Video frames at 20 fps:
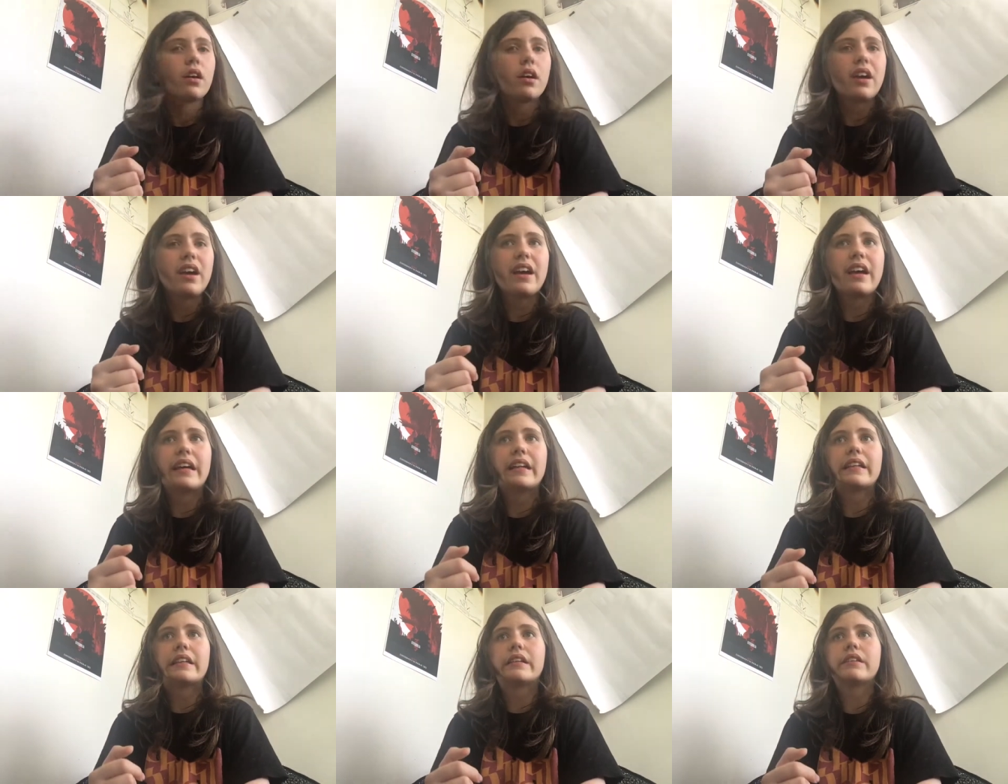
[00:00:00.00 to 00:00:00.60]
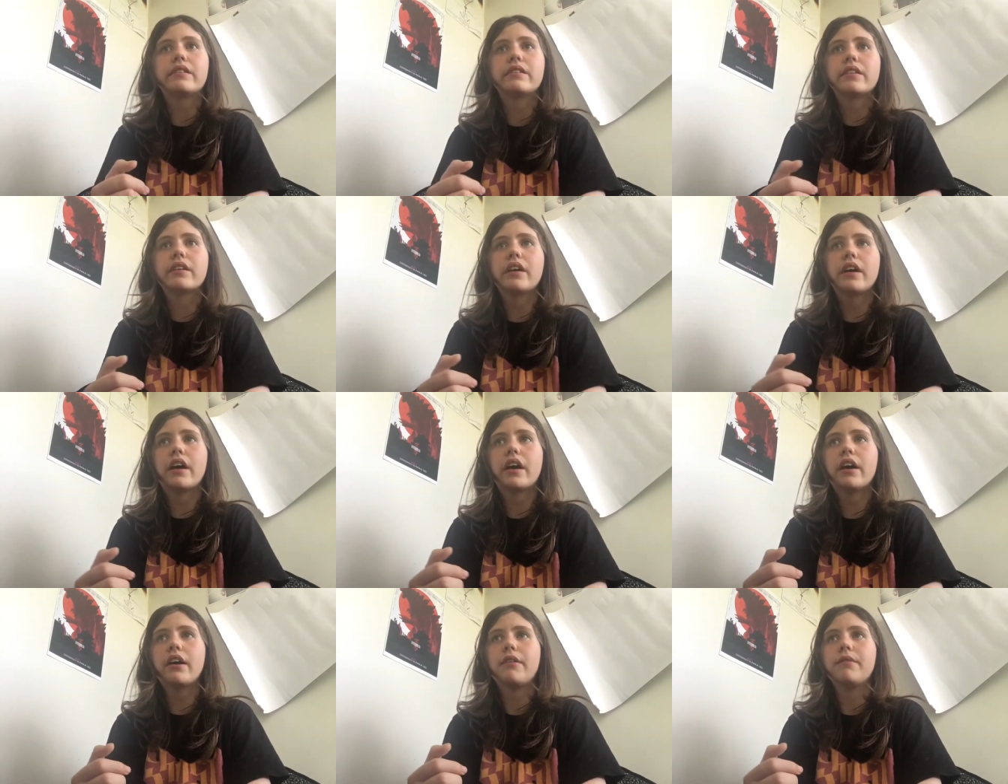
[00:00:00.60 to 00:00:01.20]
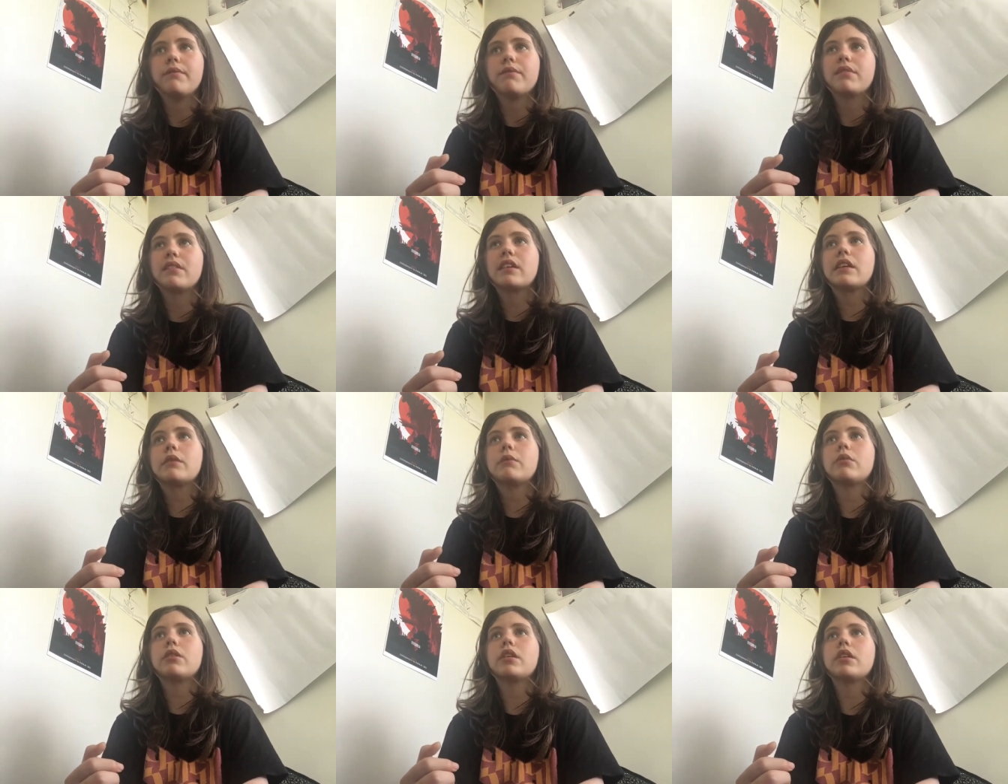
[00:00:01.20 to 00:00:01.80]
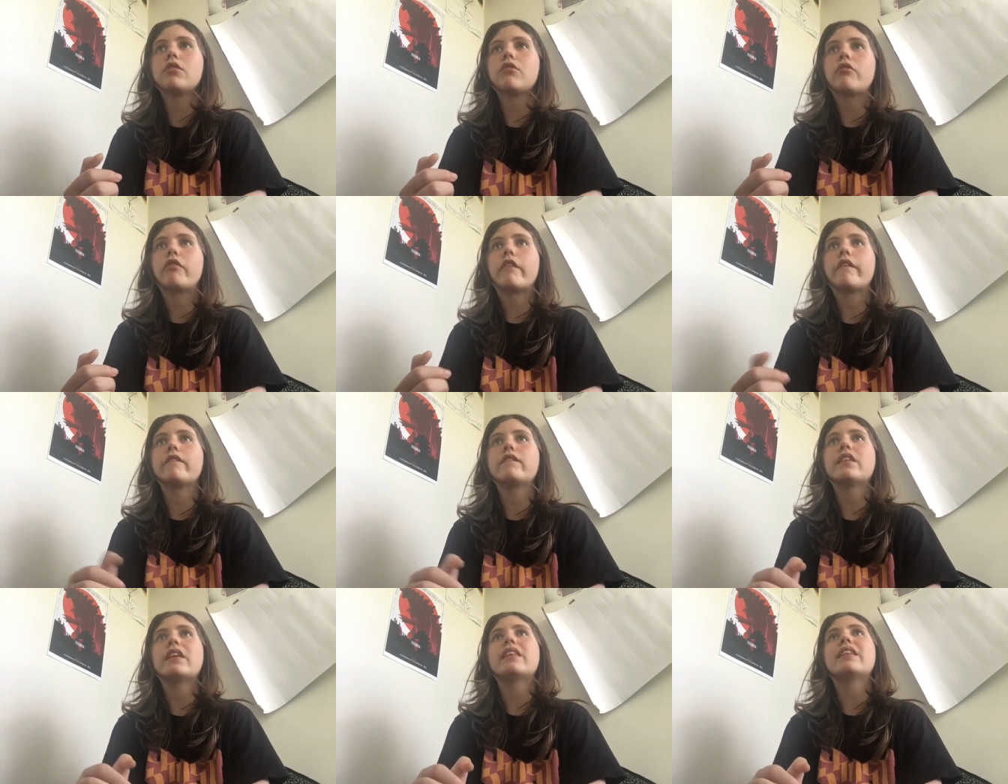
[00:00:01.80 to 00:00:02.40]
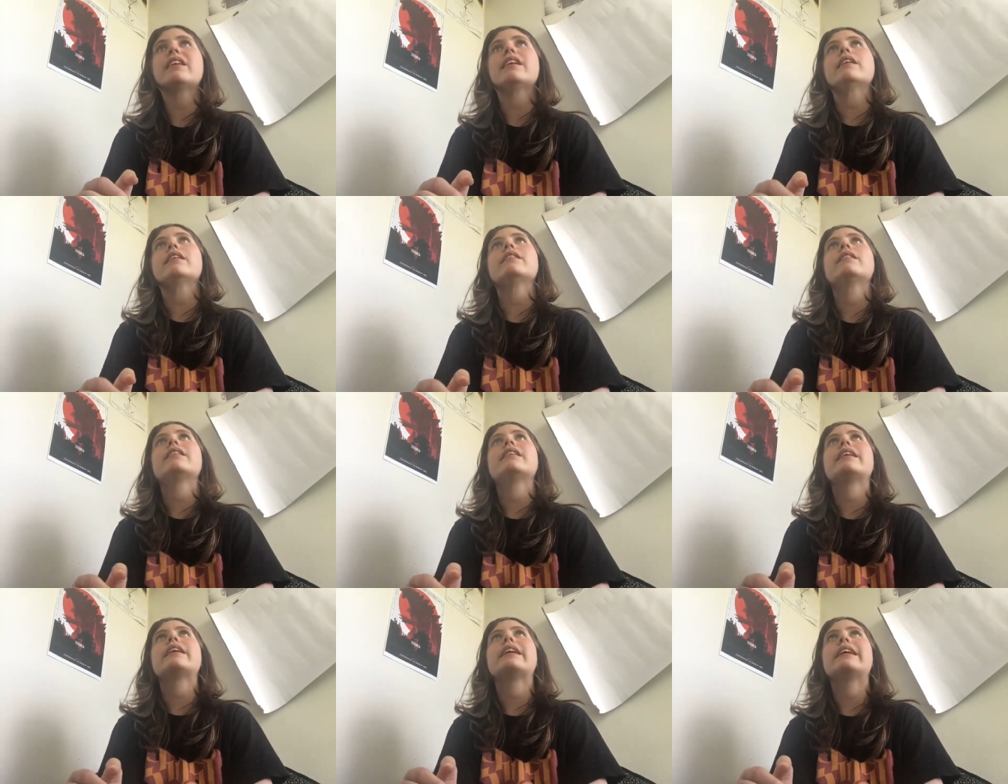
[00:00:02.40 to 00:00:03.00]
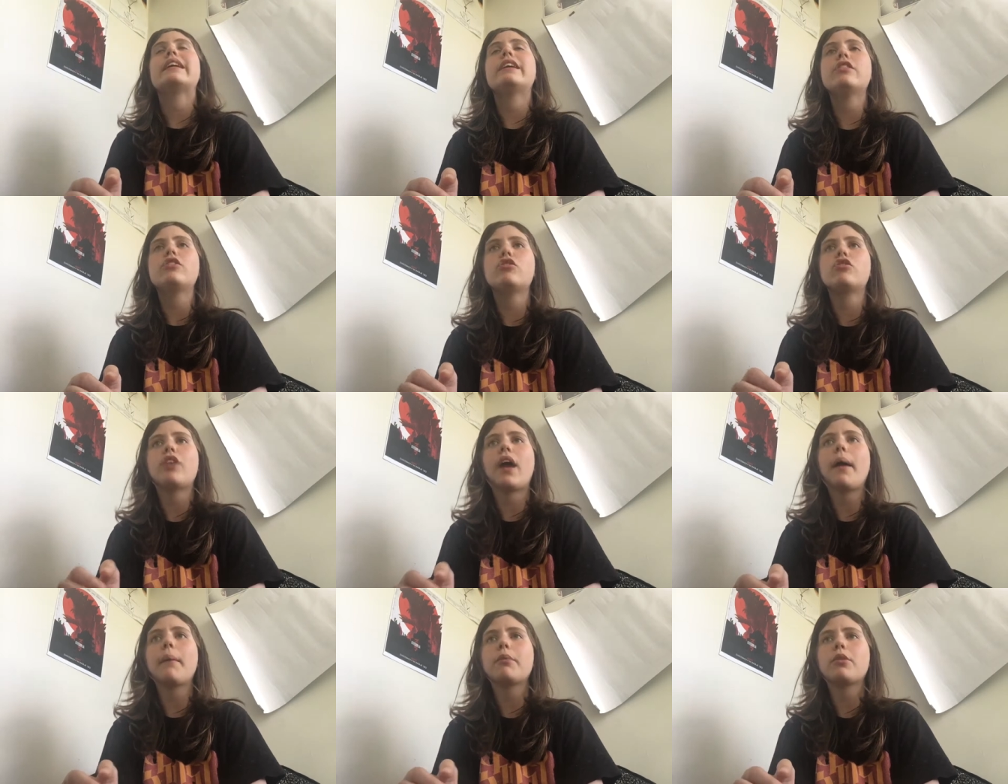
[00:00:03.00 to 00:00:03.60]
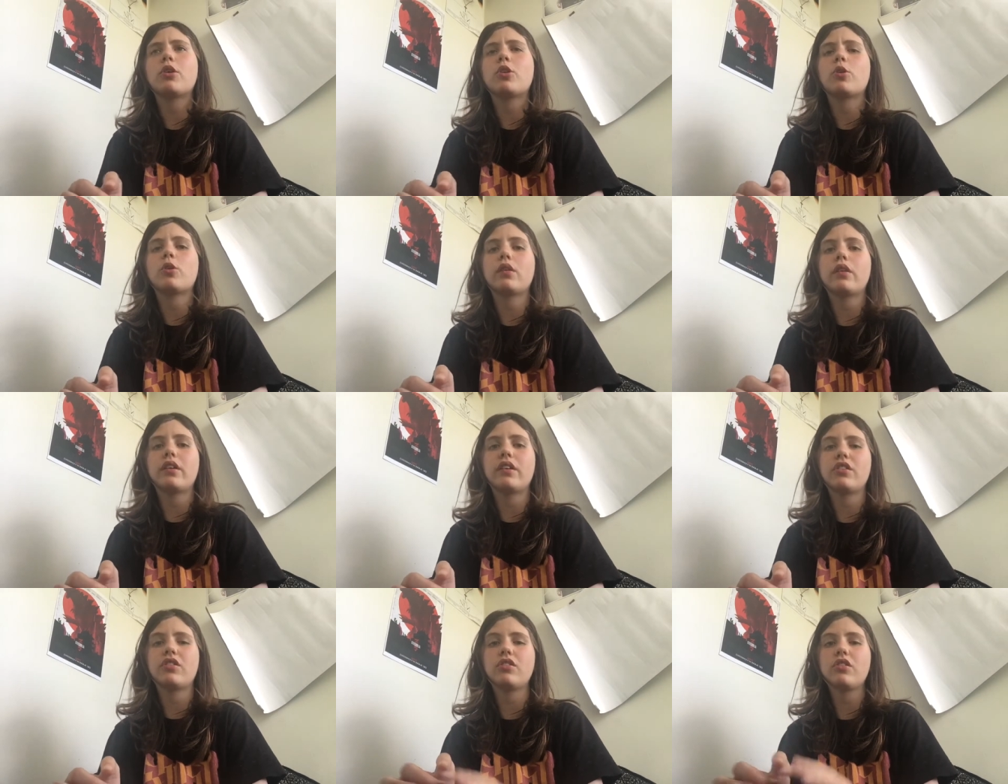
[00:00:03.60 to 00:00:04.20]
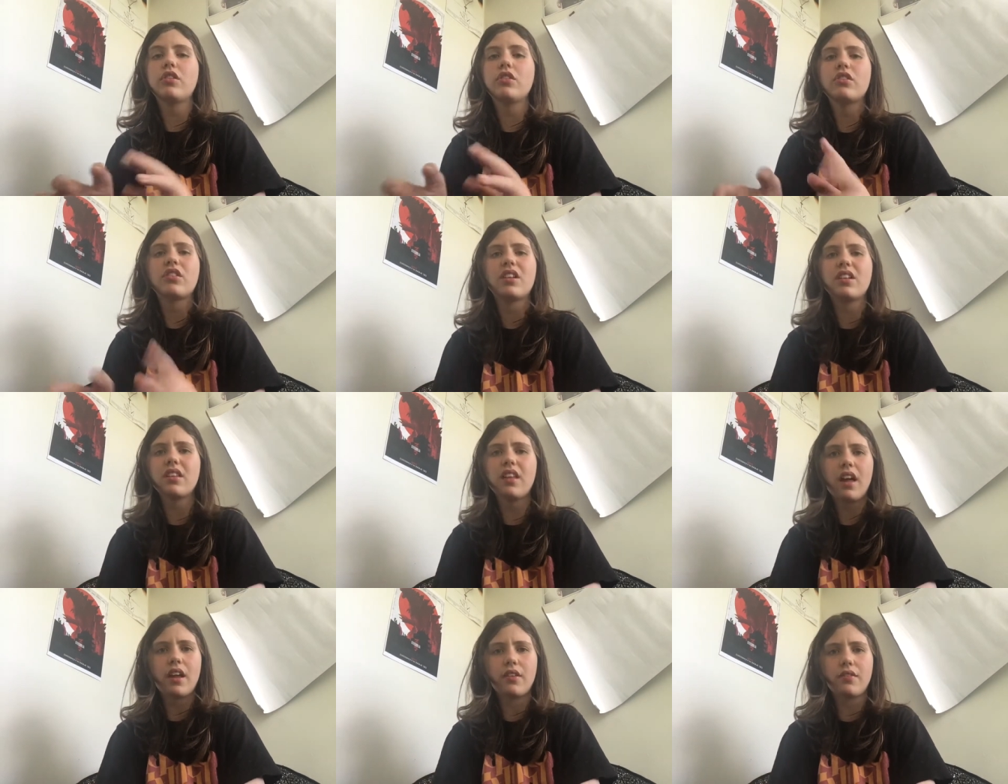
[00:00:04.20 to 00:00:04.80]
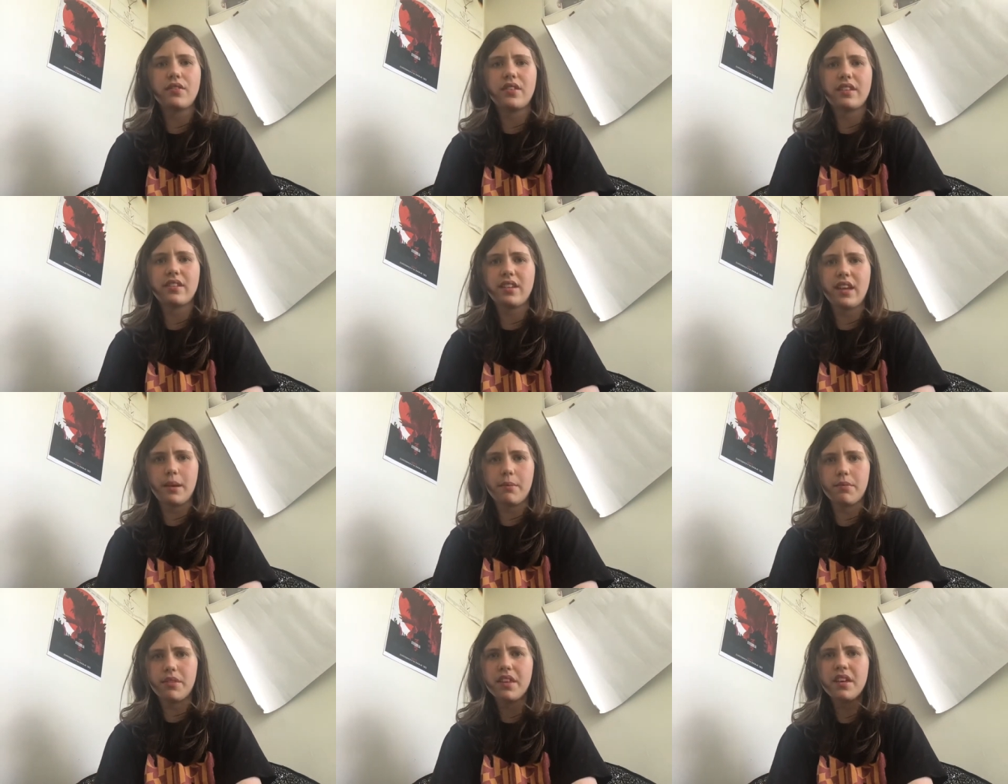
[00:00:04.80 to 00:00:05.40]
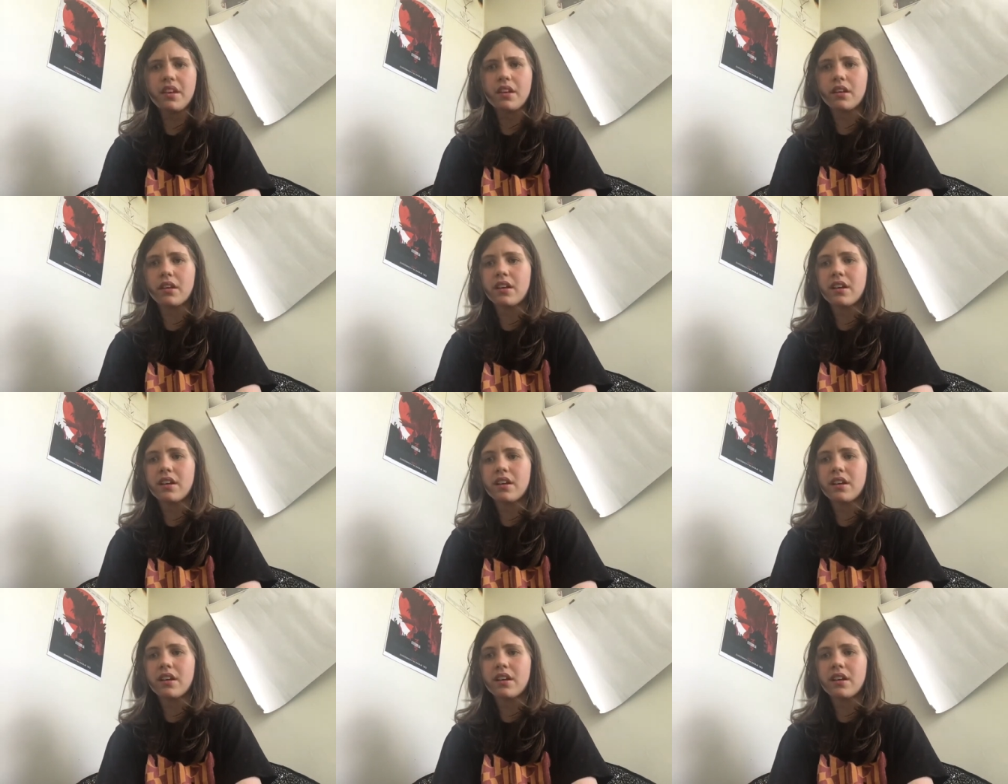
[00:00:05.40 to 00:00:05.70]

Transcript: and um, but the thing is, each chapter is just a lot of the same thing.